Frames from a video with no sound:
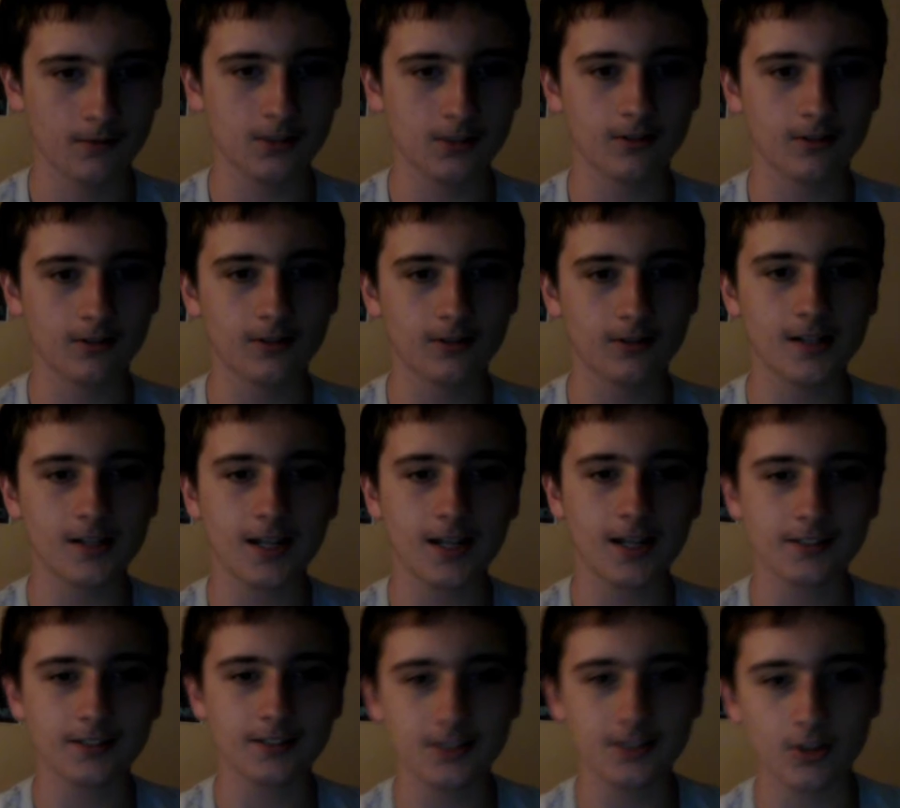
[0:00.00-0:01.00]
going on,
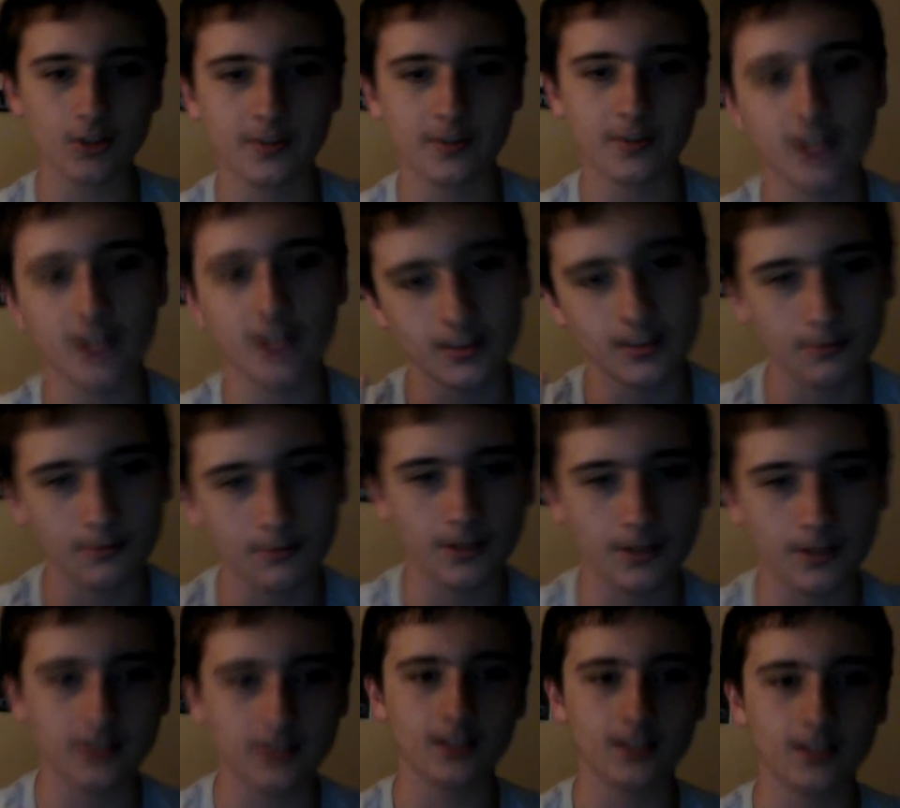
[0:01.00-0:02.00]
guys? This is Almost Expert
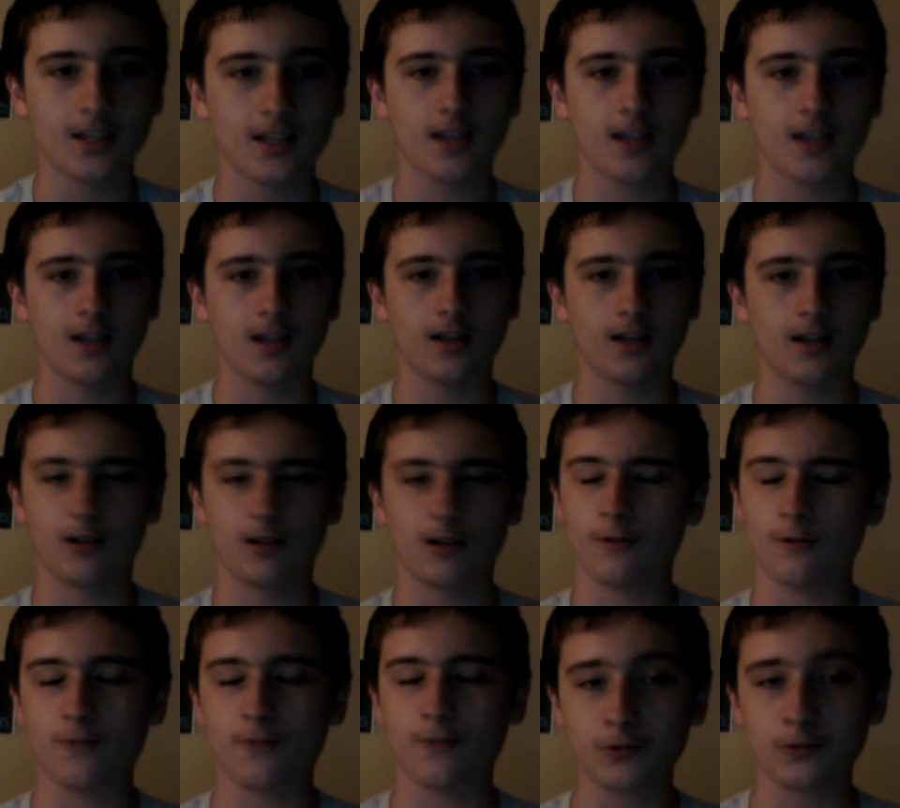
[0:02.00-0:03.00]
Wrestling. Our
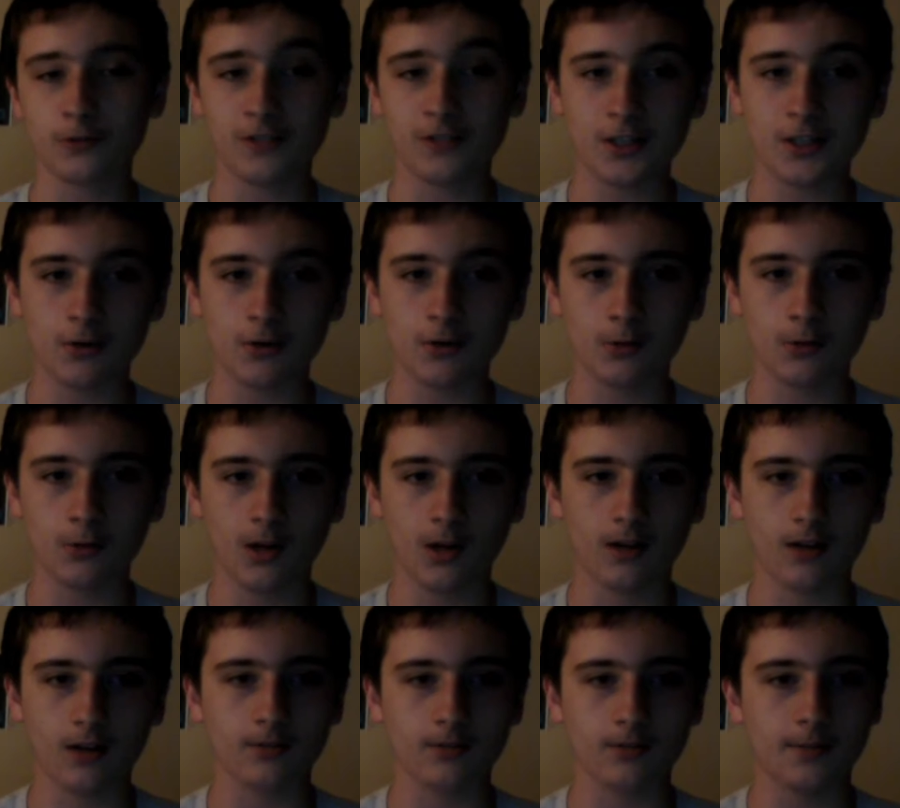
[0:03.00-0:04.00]
first video in a
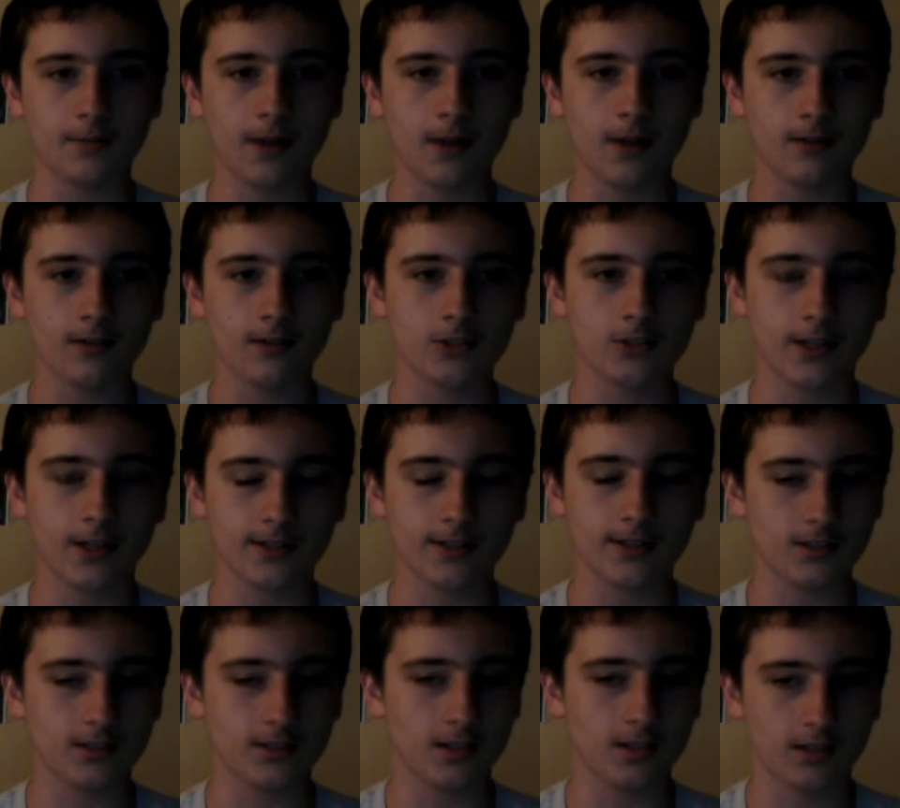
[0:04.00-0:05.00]
while. We
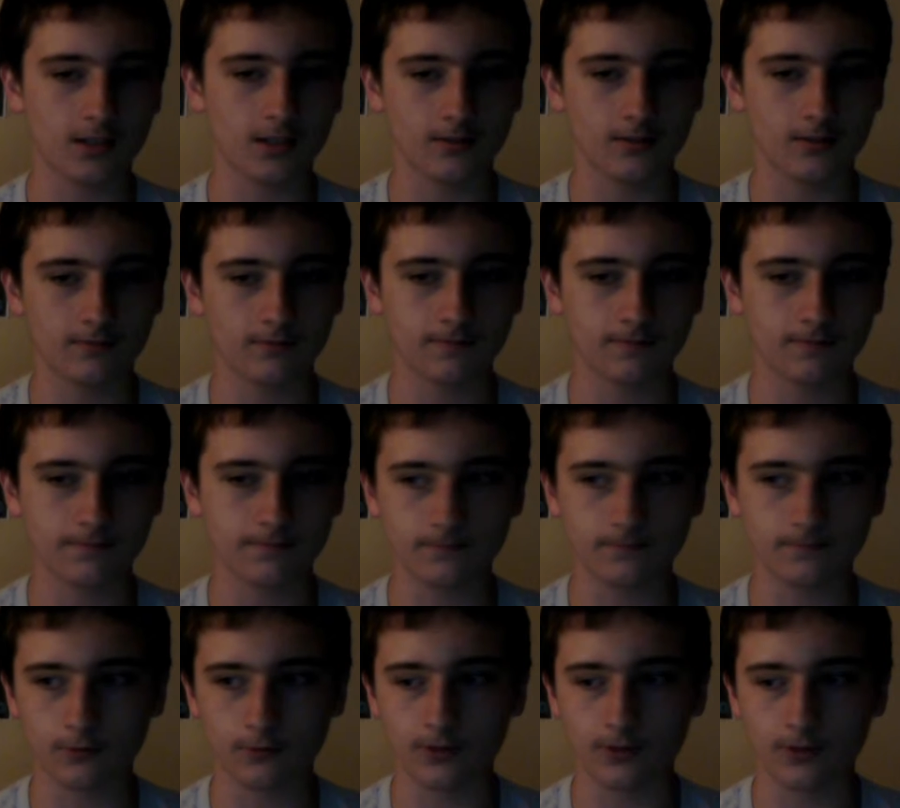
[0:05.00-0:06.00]
apologize
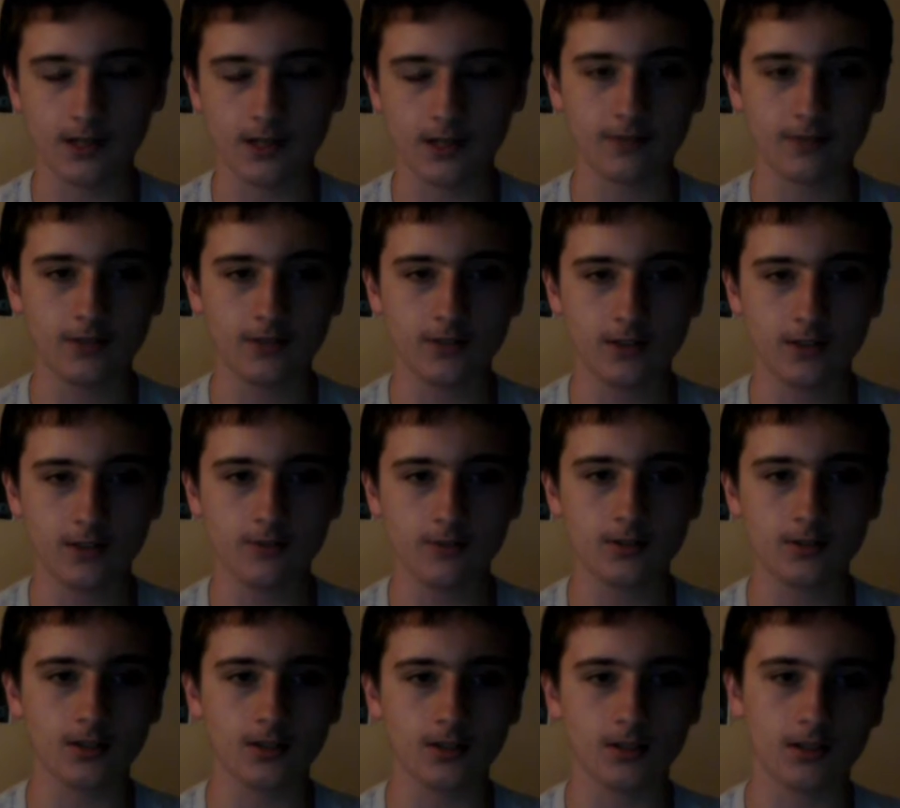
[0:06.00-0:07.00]
for the lack of
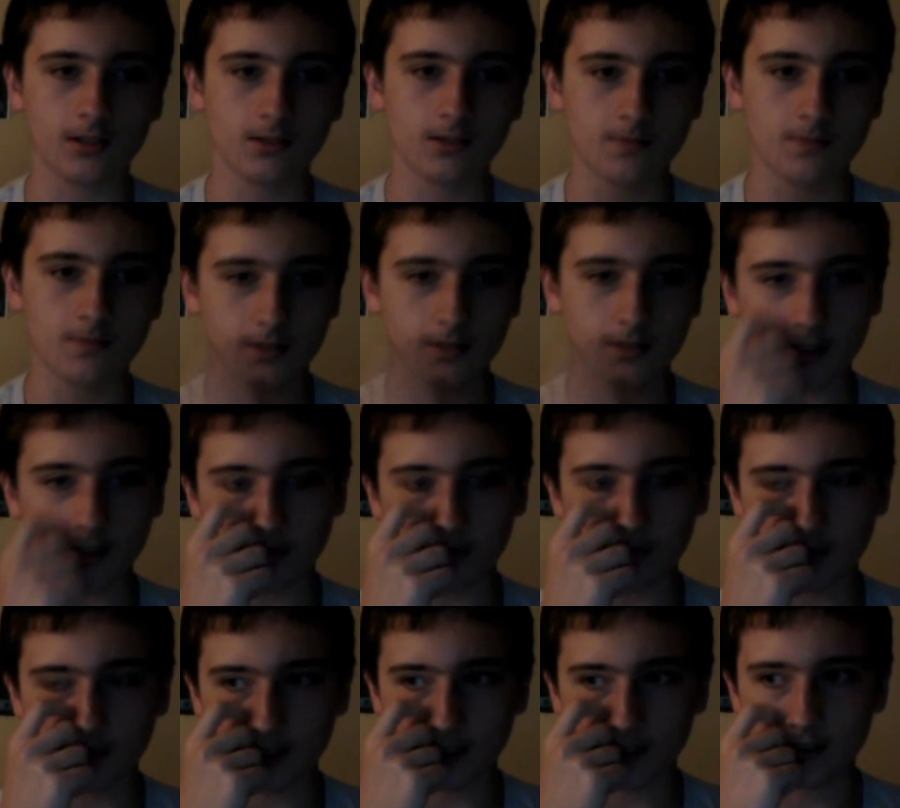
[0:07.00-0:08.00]
videos. It's been a couple
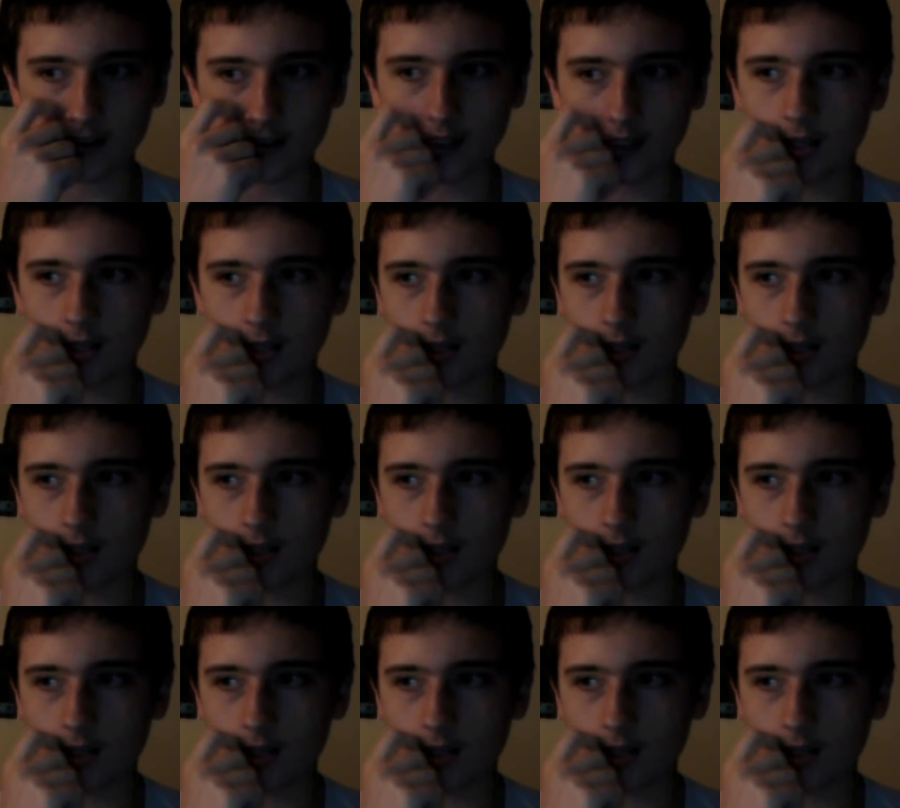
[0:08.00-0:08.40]
days,